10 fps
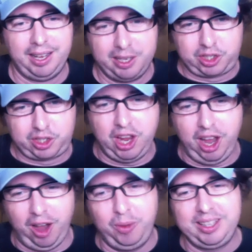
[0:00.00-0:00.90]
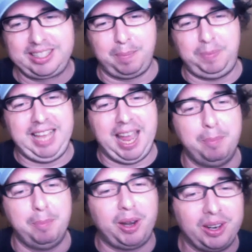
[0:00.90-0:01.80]
So
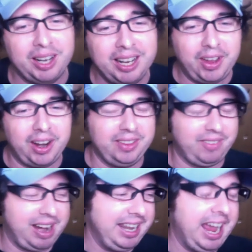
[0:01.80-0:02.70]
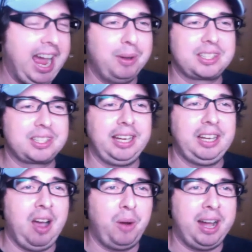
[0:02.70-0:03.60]
September, right now, it's like,
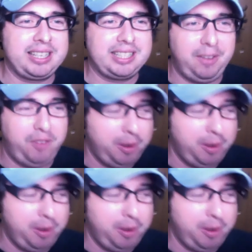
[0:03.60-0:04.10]
oh, watch Stephanie